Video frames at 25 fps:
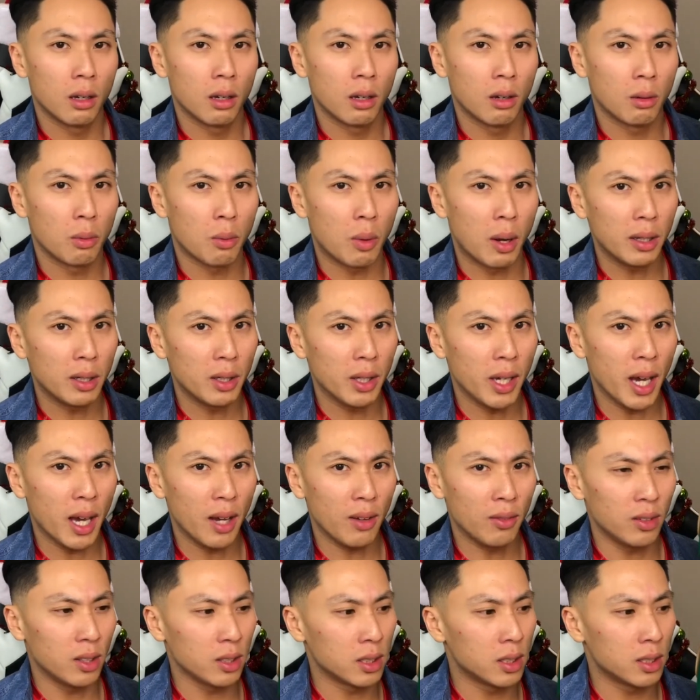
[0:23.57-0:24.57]
Why do you
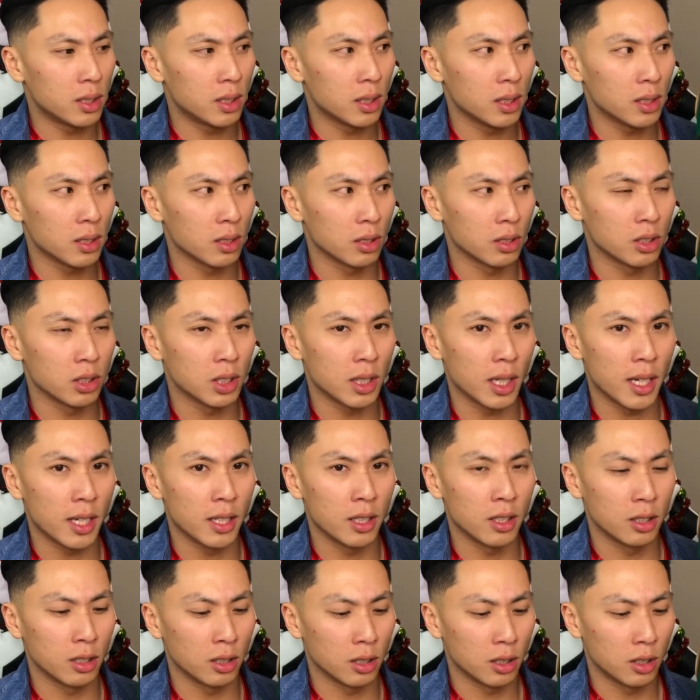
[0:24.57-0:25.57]
have the scissors
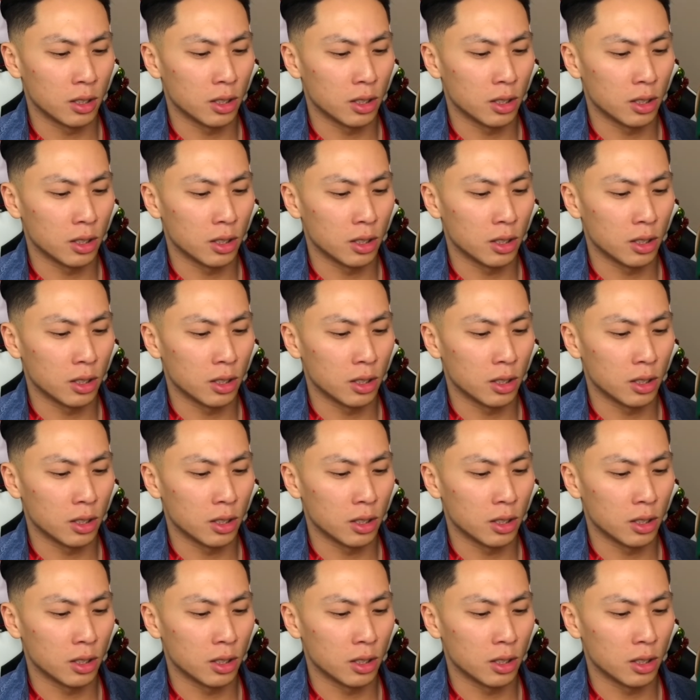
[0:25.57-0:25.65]
in